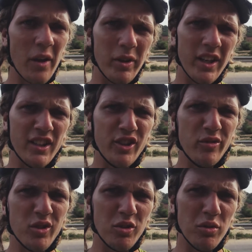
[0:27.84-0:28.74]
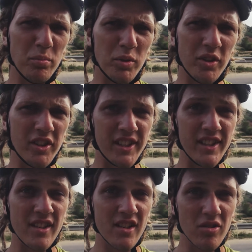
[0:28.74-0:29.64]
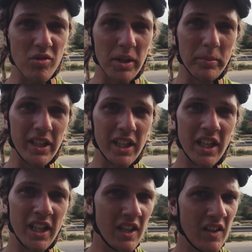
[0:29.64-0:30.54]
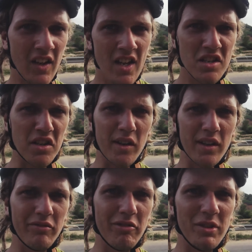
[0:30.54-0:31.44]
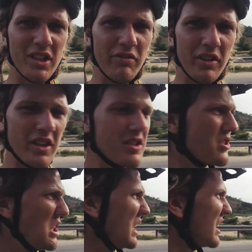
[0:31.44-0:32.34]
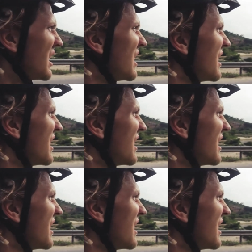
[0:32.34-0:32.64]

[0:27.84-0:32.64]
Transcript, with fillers: I'm getting closer to the border and soon I'll be talking from a different country and